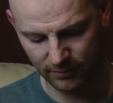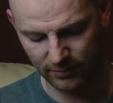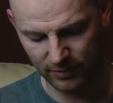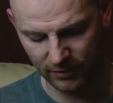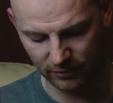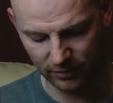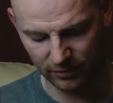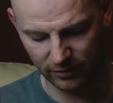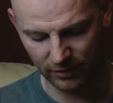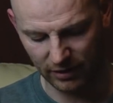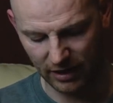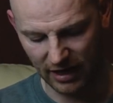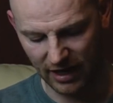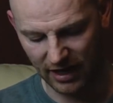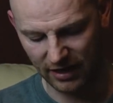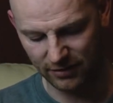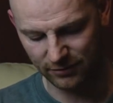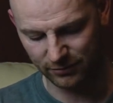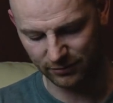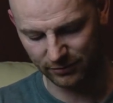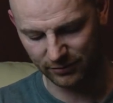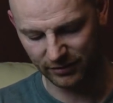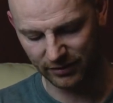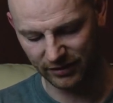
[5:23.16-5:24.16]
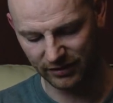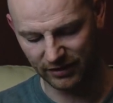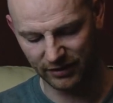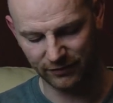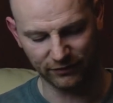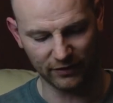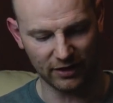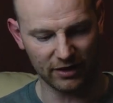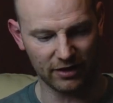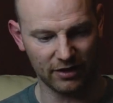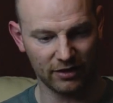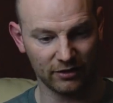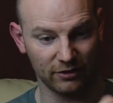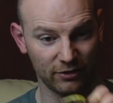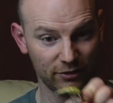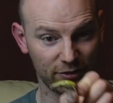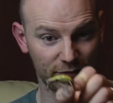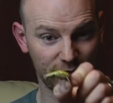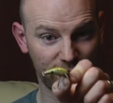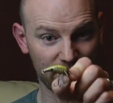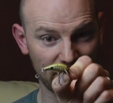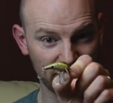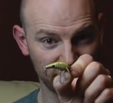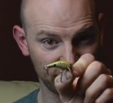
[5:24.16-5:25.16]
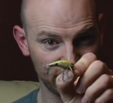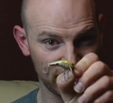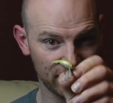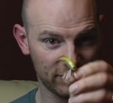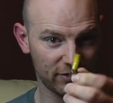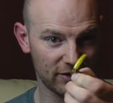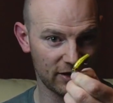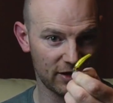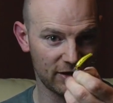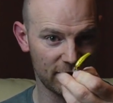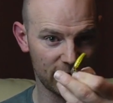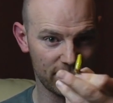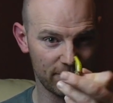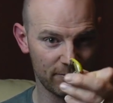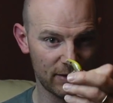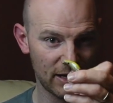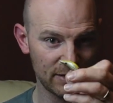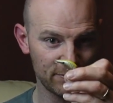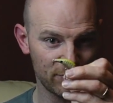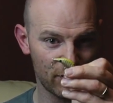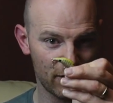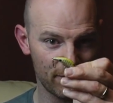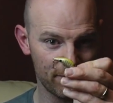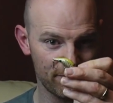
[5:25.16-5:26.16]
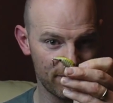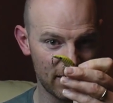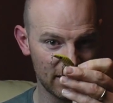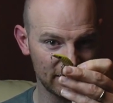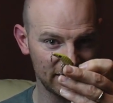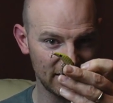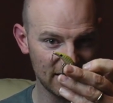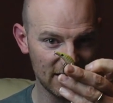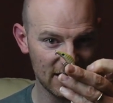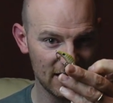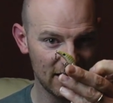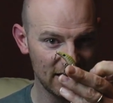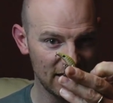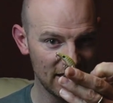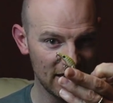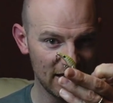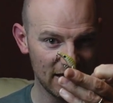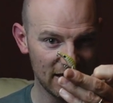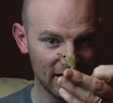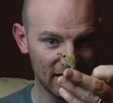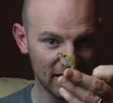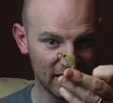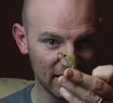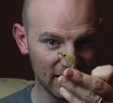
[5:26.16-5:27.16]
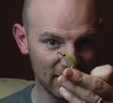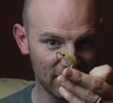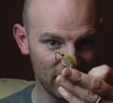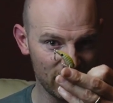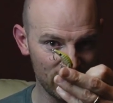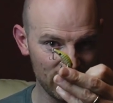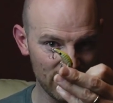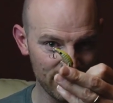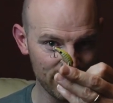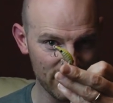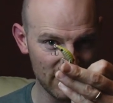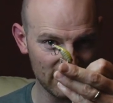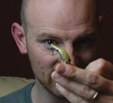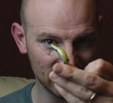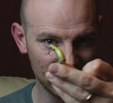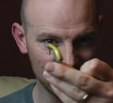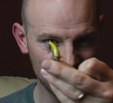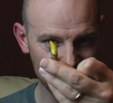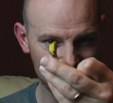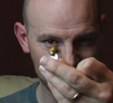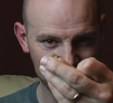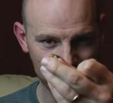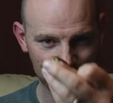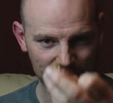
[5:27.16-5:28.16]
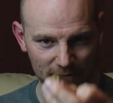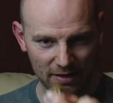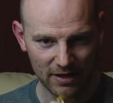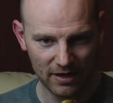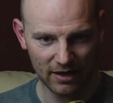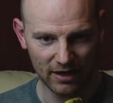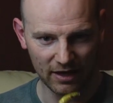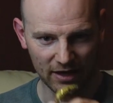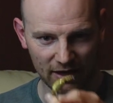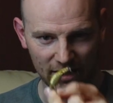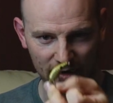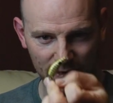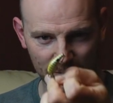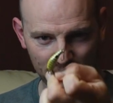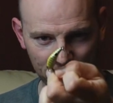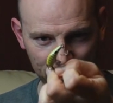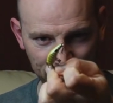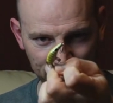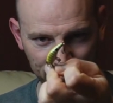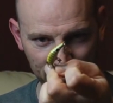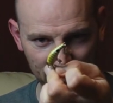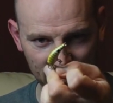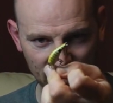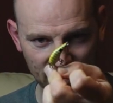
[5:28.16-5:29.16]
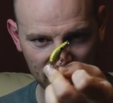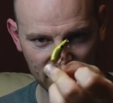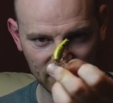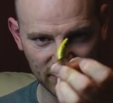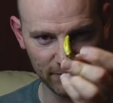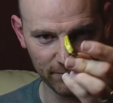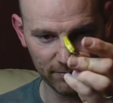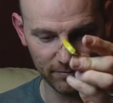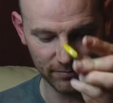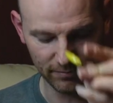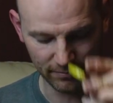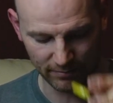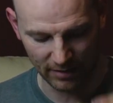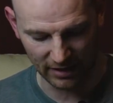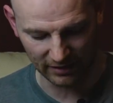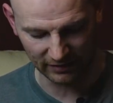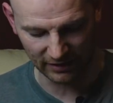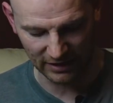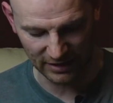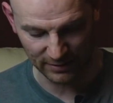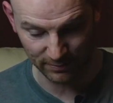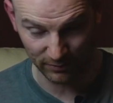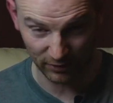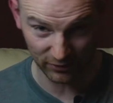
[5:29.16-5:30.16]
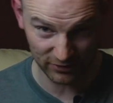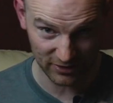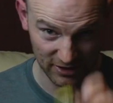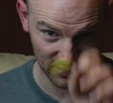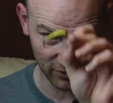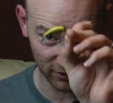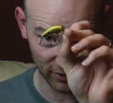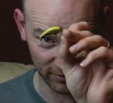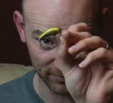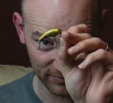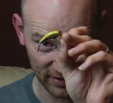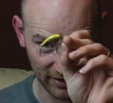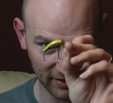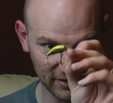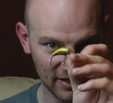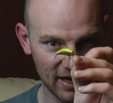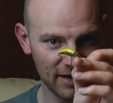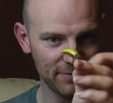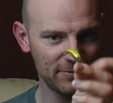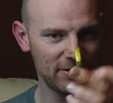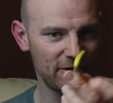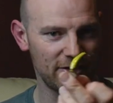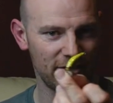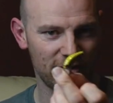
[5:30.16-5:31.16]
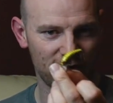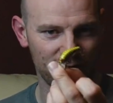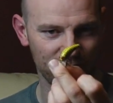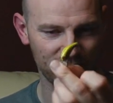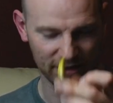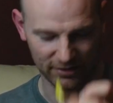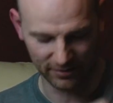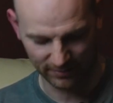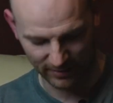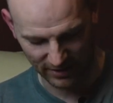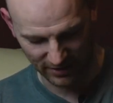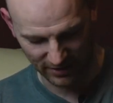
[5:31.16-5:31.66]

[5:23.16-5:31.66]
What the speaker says: built lure that I had a lot of fun with, made by Muttley, Ernie Muttley. It's the Muttley's Mozzie that I've nicknamed it. I'm going to be